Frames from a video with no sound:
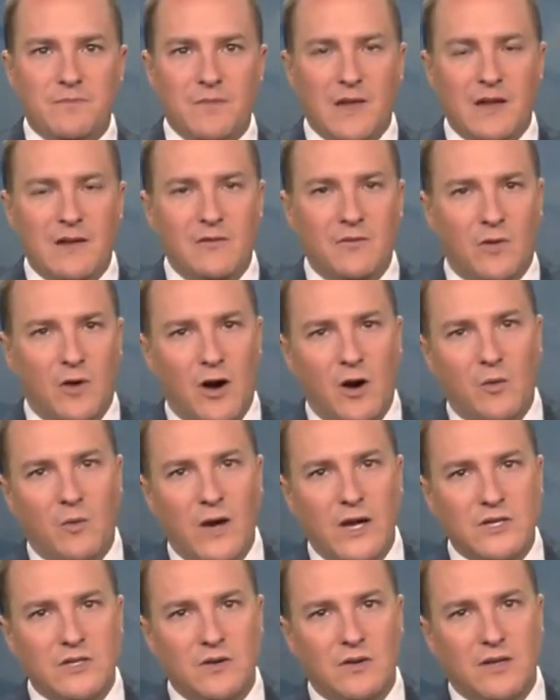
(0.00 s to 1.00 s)
for our
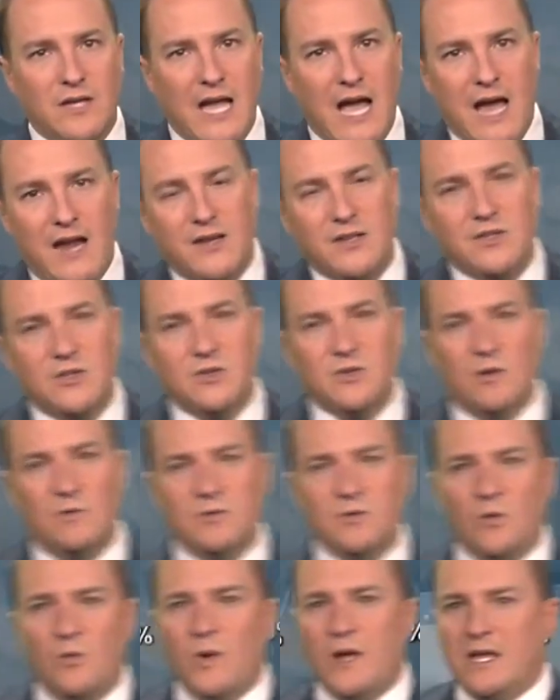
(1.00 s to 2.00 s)
western counties. The
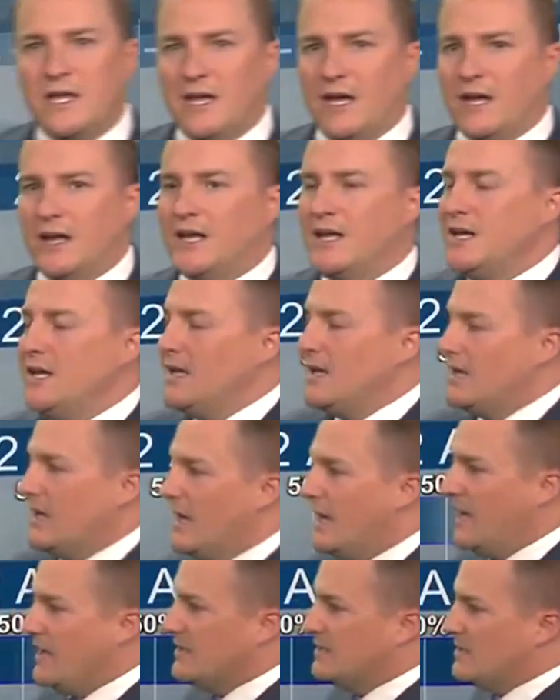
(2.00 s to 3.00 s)
storms will weaken
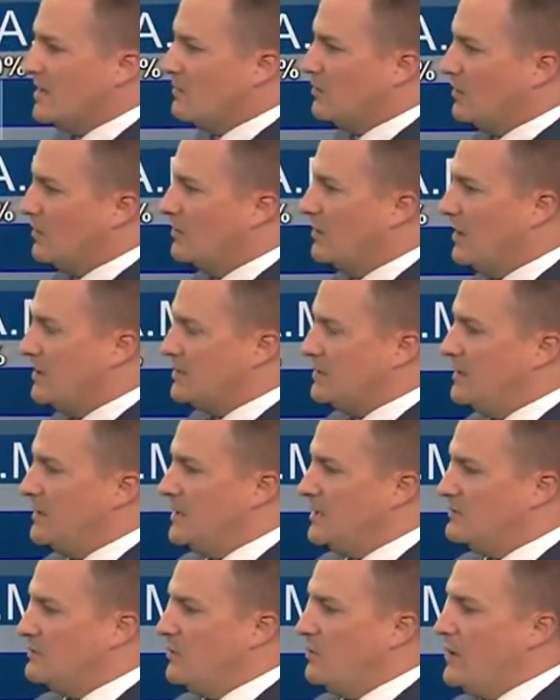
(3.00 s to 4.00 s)
as they progress to the
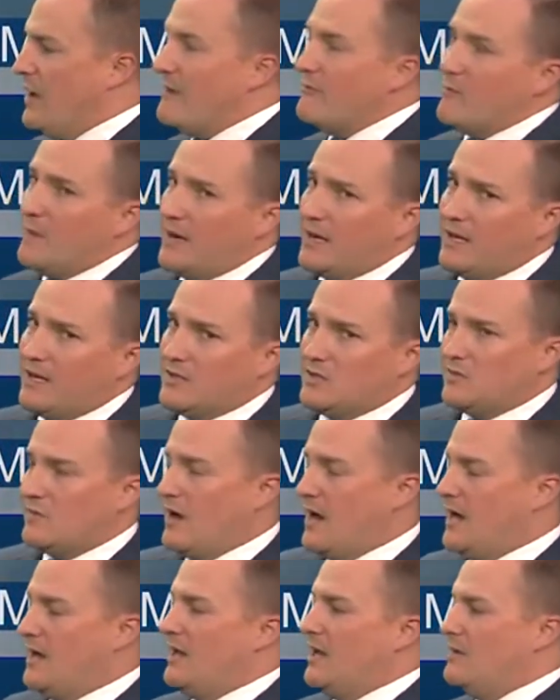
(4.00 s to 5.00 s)
east, but everybody gets
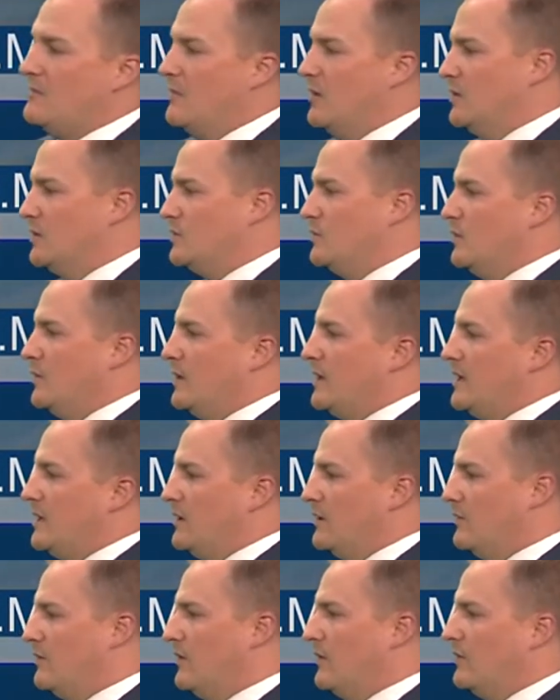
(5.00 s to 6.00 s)
rain and most will
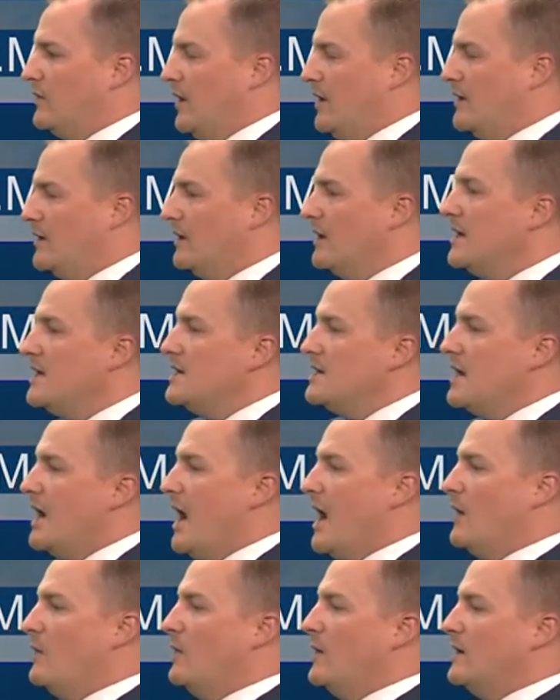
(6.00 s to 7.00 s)
hear the thunder.
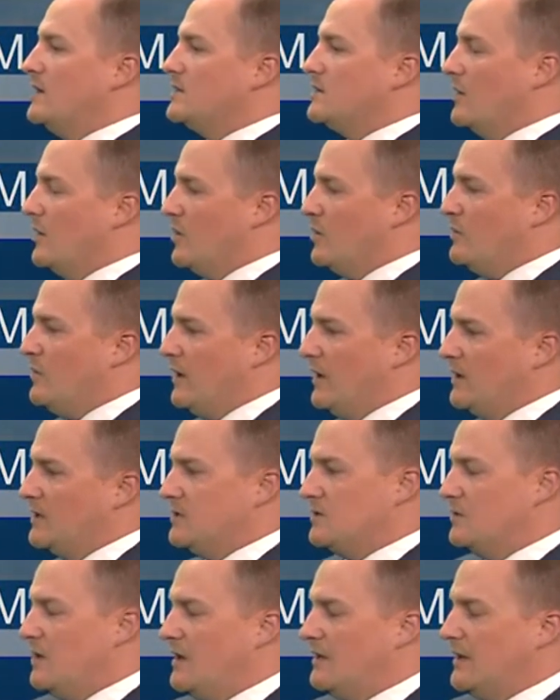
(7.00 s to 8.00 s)
High winds are the
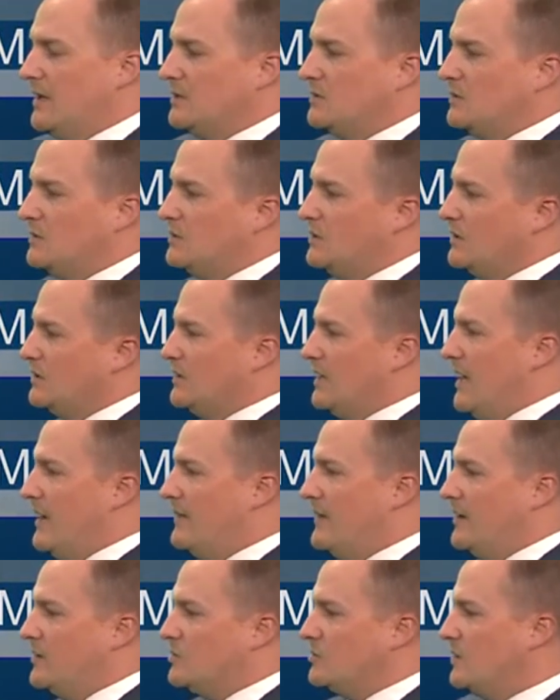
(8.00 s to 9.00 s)
biggest threat. That's what took
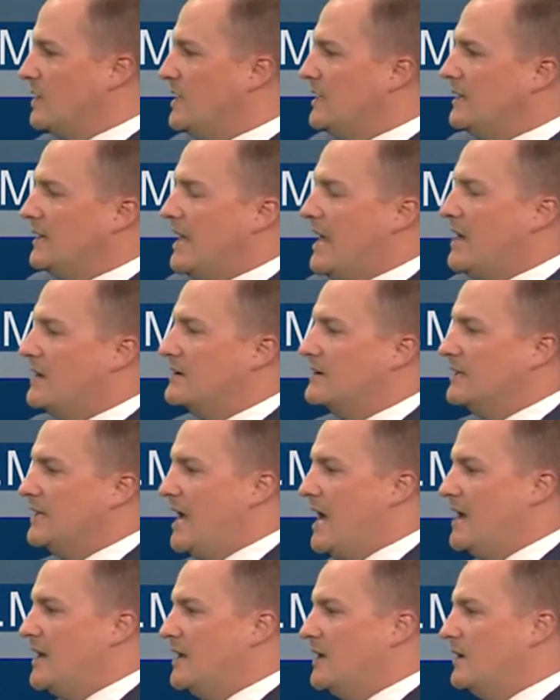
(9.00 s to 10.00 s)
down that tree in Loudoun
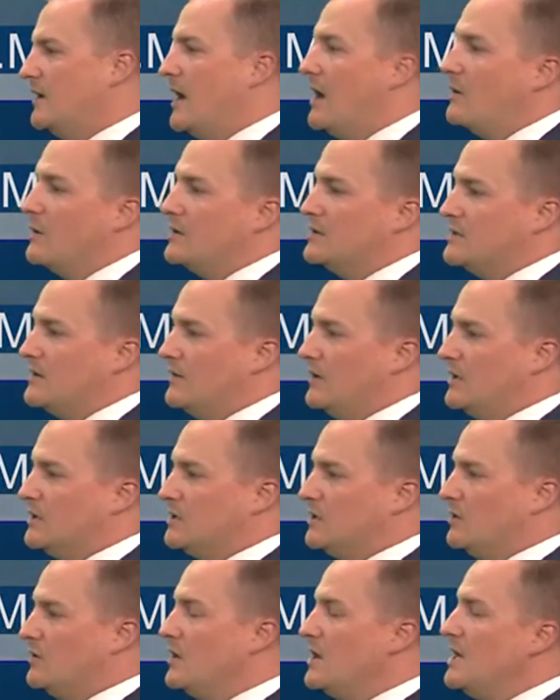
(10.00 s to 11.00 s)
County on Highway
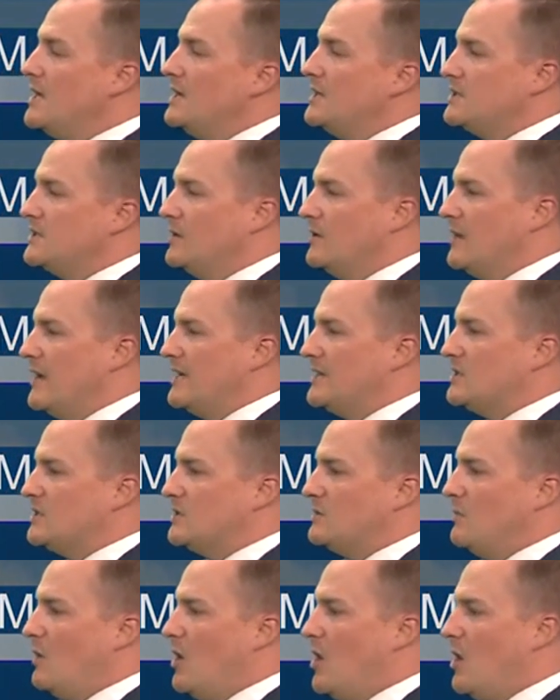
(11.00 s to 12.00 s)
72. Still a
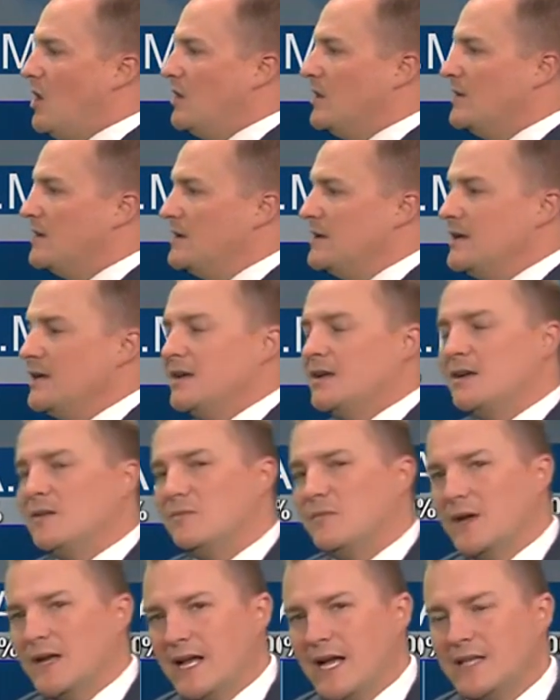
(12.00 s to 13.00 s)
small,
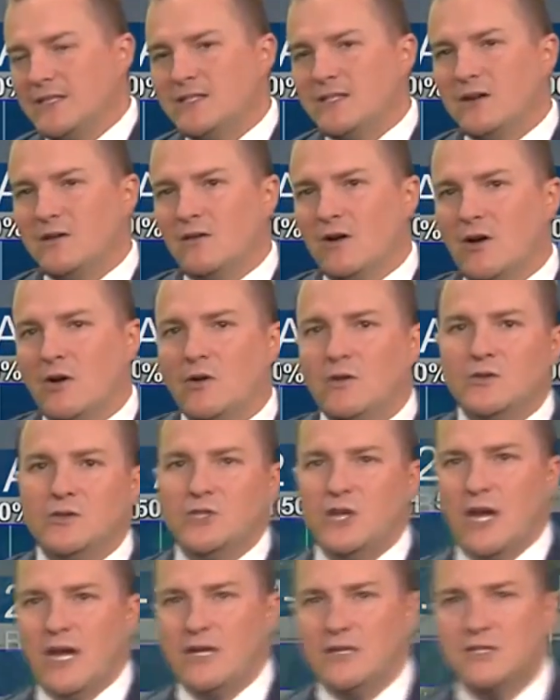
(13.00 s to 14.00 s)
but not zero
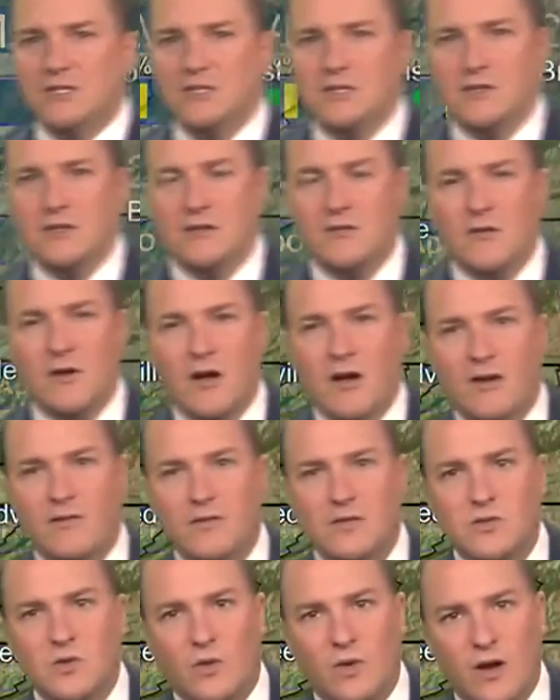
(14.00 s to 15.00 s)
chance of
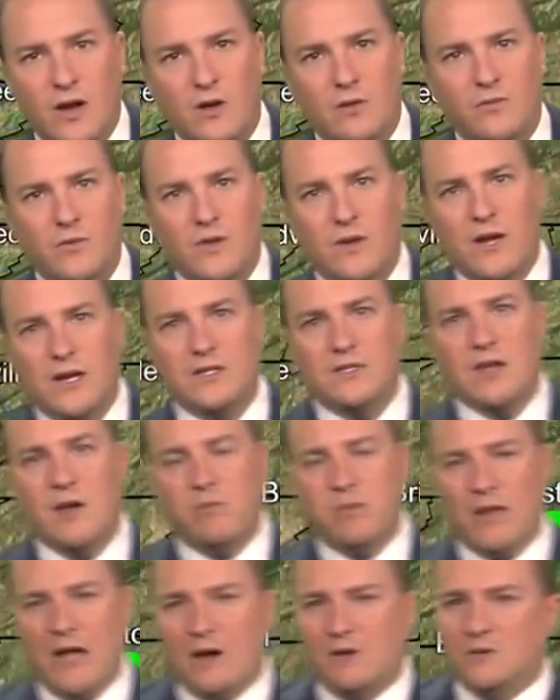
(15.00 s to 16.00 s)
a tornado for the next
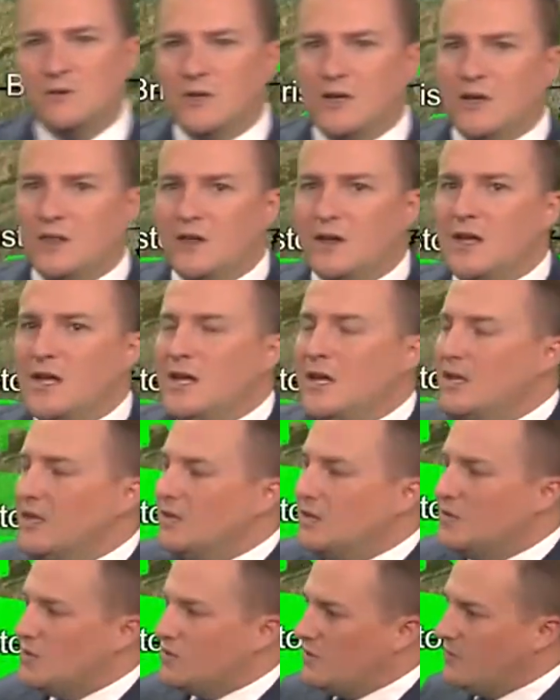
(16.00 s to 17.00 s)
couple hours. Look at the
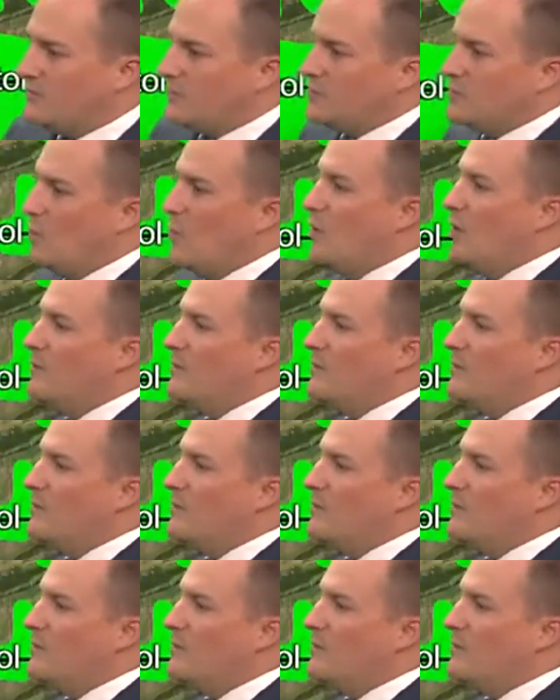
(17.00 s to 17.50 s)
storm